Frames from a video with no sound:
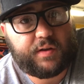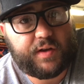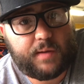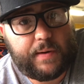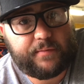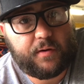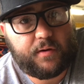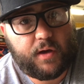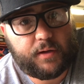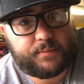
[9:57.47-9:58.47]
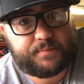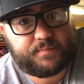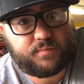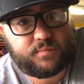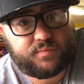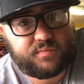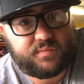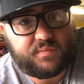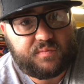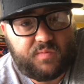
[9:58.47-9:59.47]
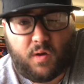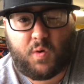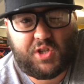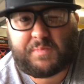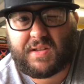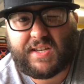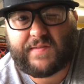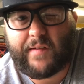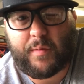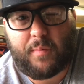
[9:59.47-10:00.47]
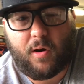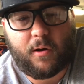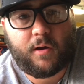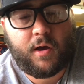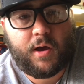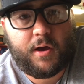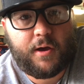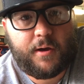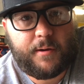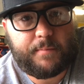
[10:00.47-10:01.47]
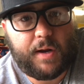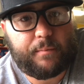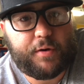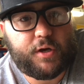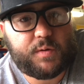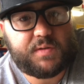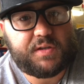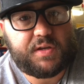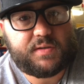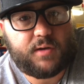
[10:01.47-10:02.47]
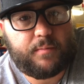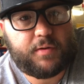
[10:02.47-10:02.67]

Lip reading: clean up after you're done. Smell least favorite part. But I'm pretty OCD, so I'm